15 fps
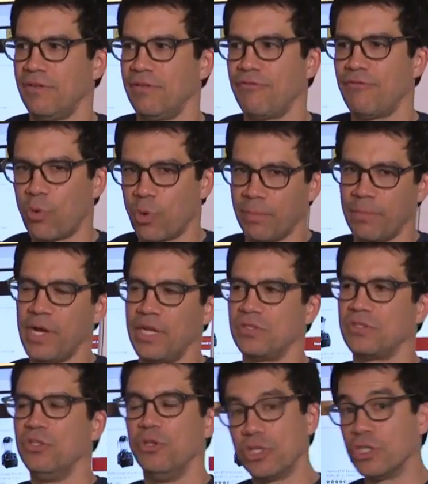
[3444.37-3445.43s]
Four
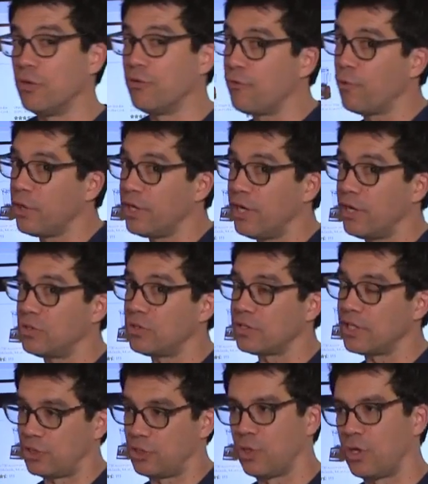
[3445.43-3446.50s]
months. You can do four years.
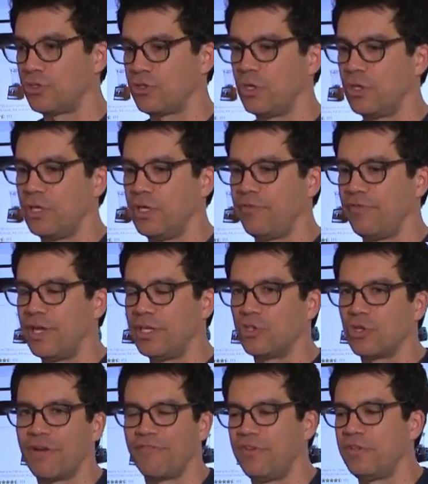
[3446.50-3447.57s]
That's your alternative, and
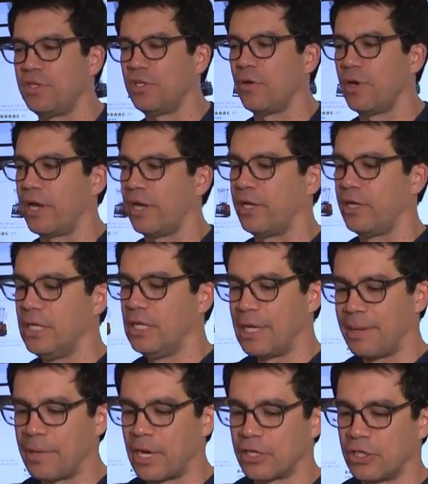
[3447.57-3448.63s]
drop fifty grand.
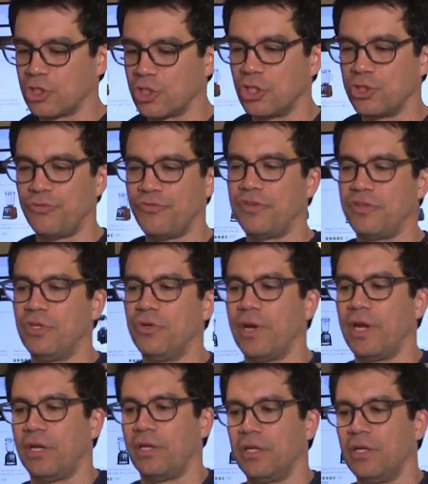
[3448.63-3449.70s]
I'm not going to charge you fifty
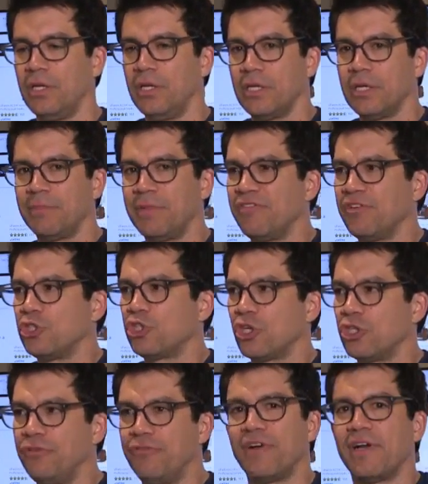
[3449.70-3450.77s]
grand. I'm never going to
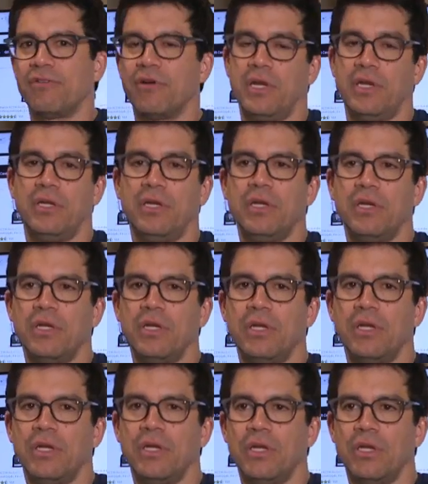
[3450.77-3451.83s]
charge you five grand.
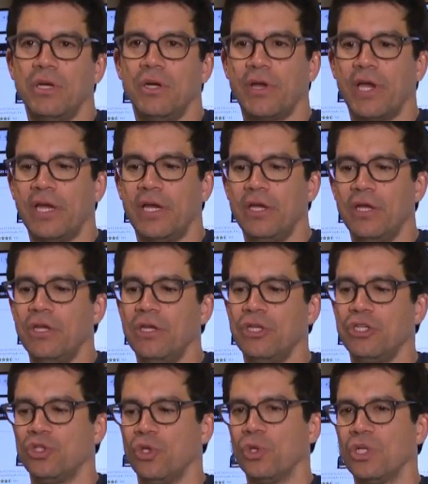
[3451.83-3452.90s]
Okay.
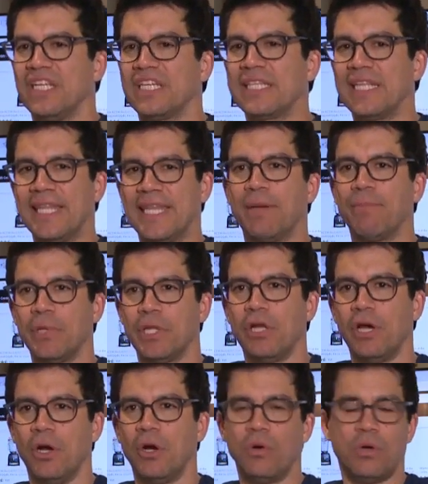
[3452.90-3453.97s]
So click the link
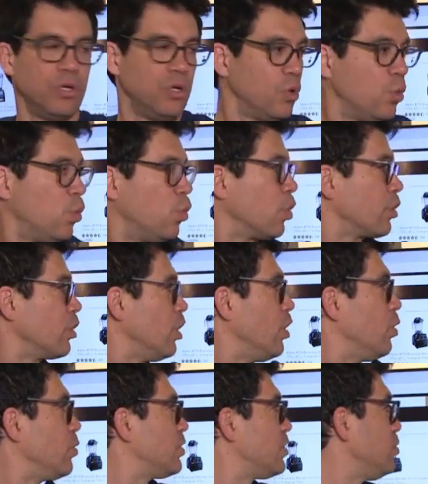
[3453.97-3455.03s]
below or
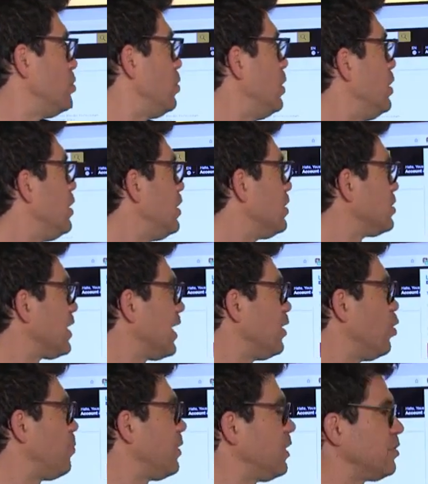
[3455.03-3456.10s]
go to Tai
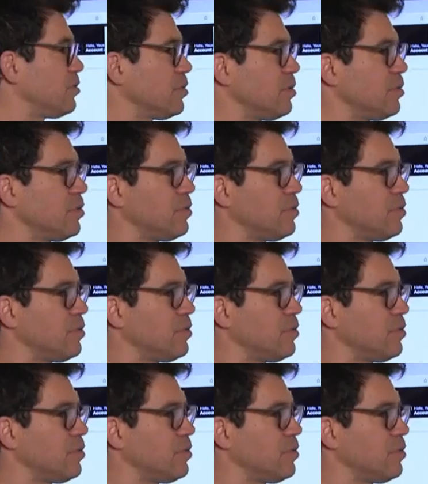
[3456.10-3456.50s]
Lopez.